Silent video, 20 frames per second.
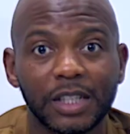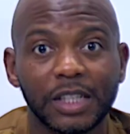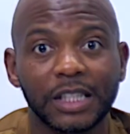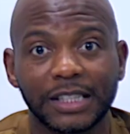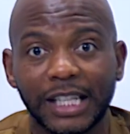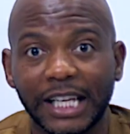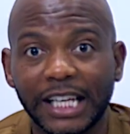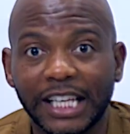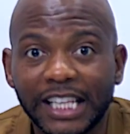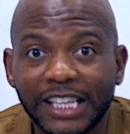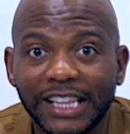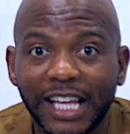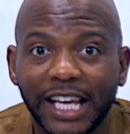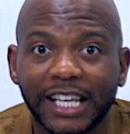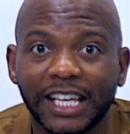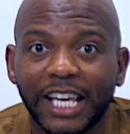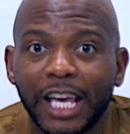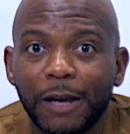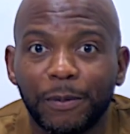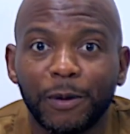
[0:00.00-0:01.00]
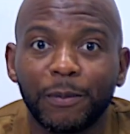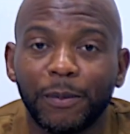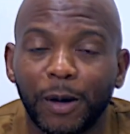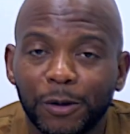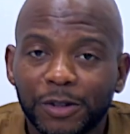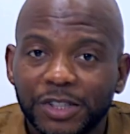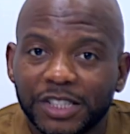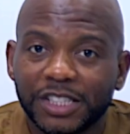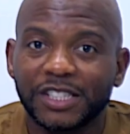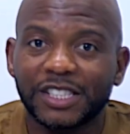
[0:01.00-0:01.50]
They keep
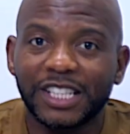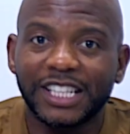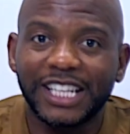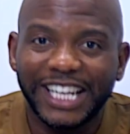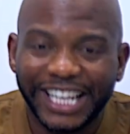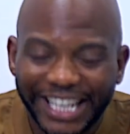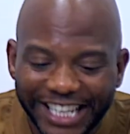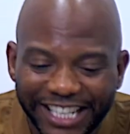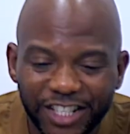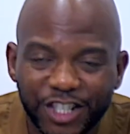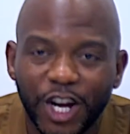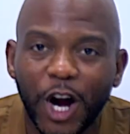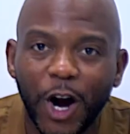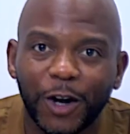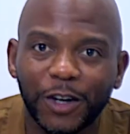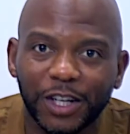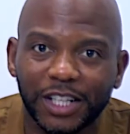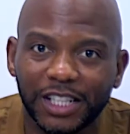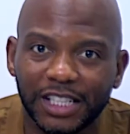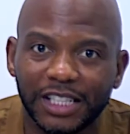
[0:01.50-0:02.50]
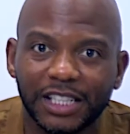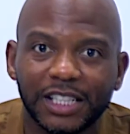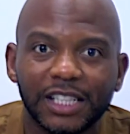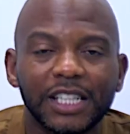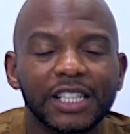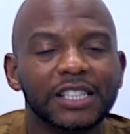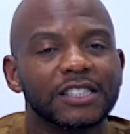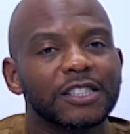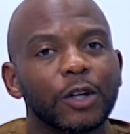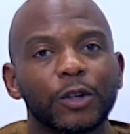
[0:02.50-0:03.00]
emotions internally.
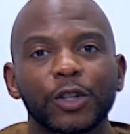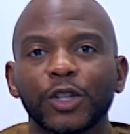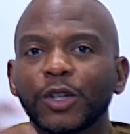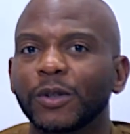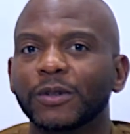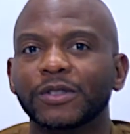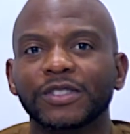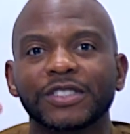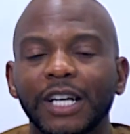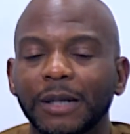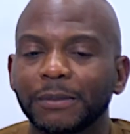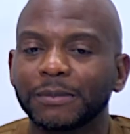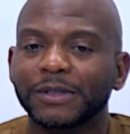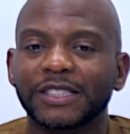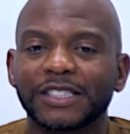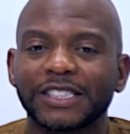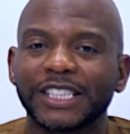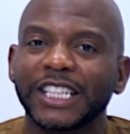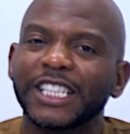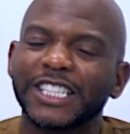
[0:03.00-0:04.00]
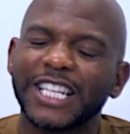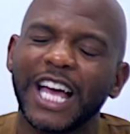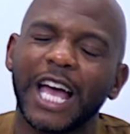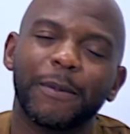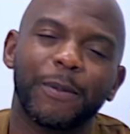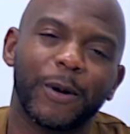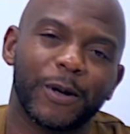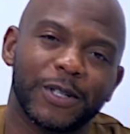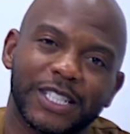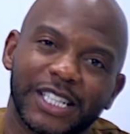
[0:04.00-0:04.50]
So some C-type
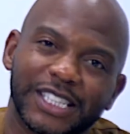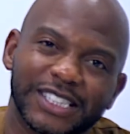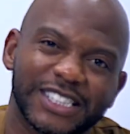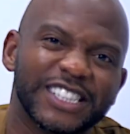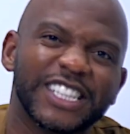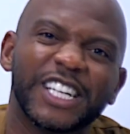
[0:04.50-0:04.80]
personalities will